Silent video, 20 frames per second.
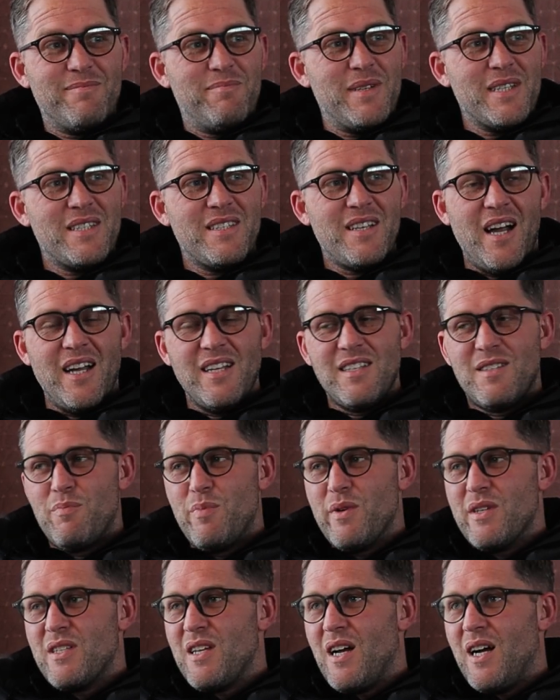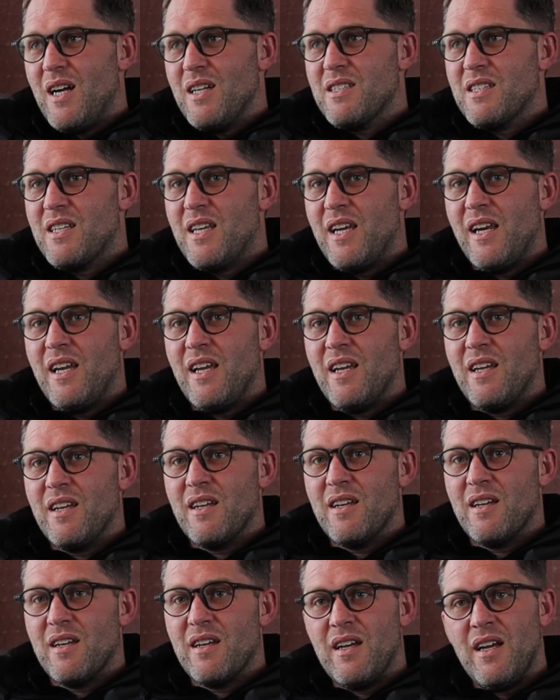Besides
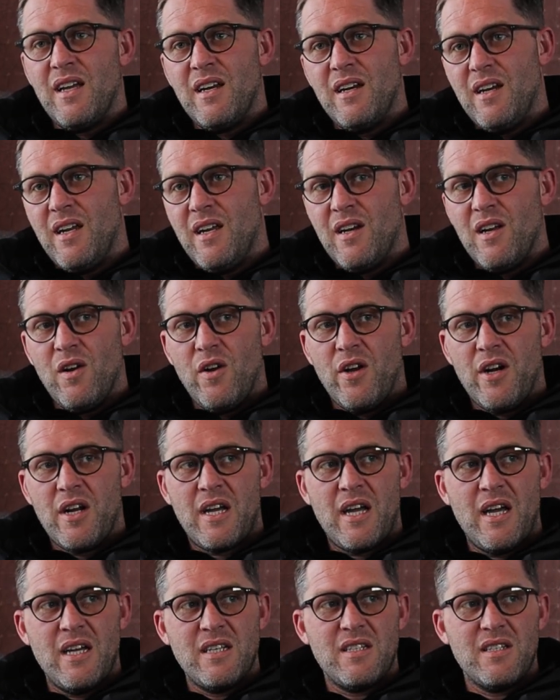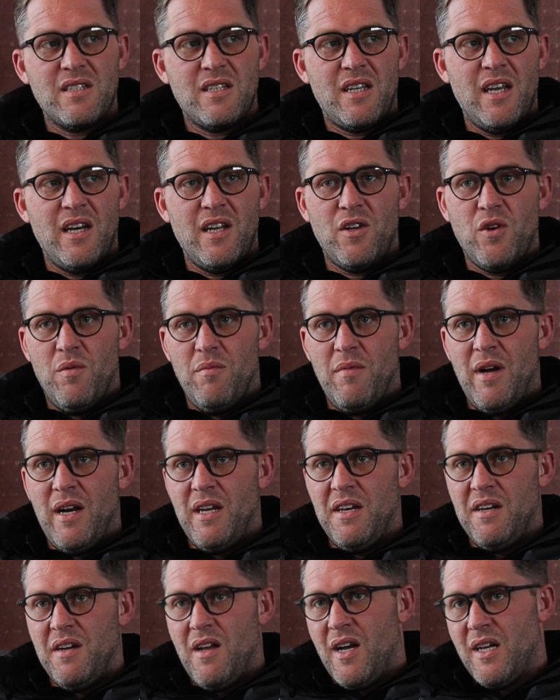getting, in a lot of cases, getting your
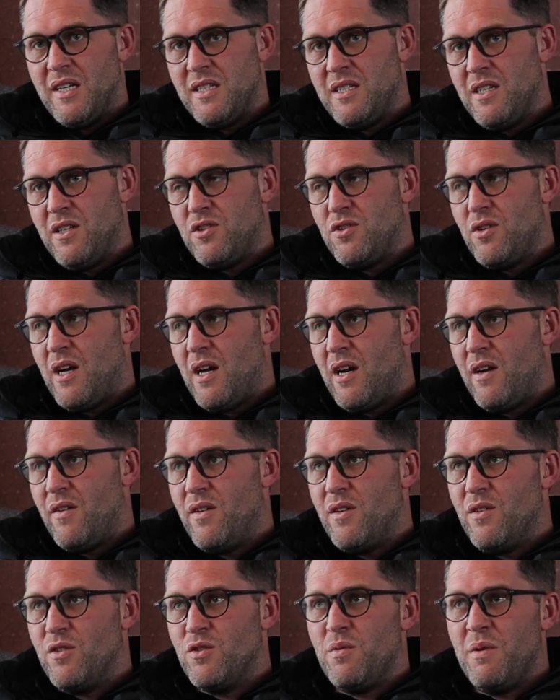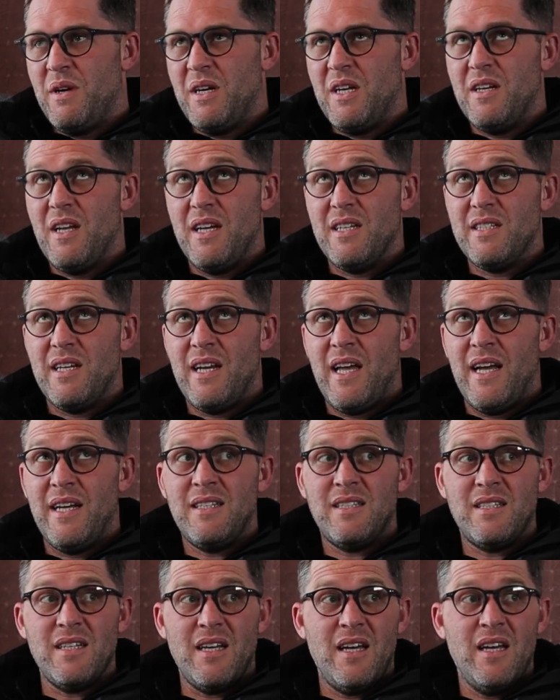money 90 to 120 days
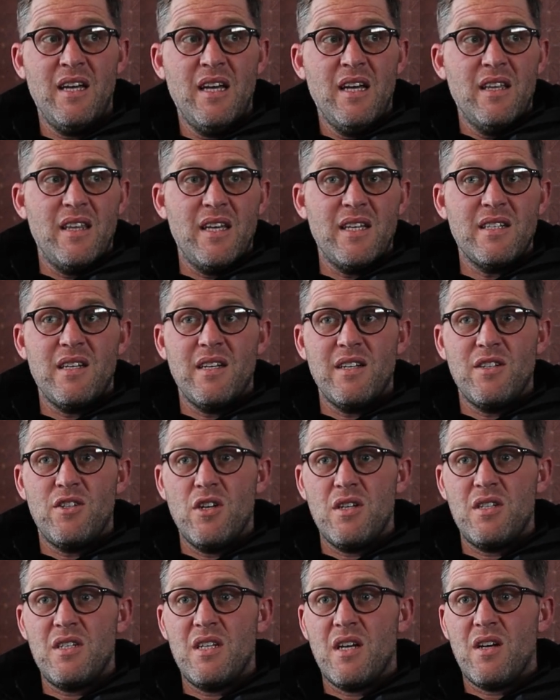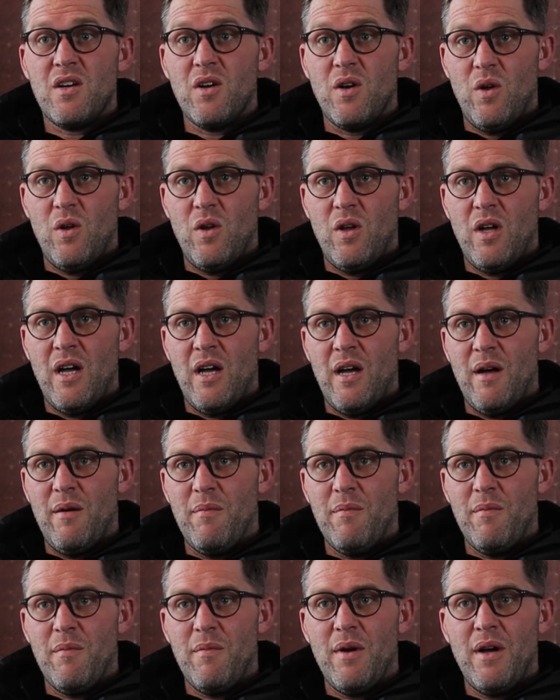later, there's logistical
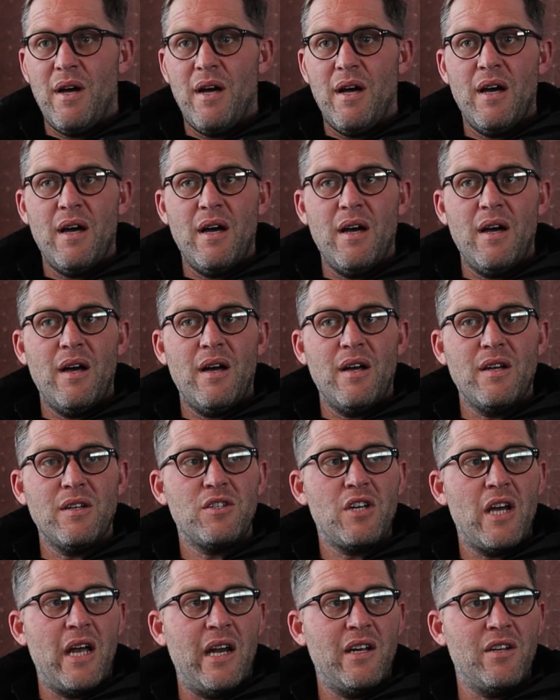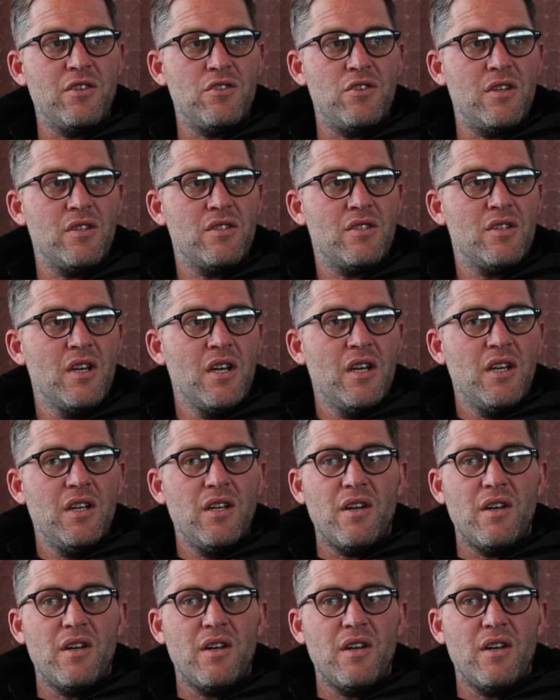challenges.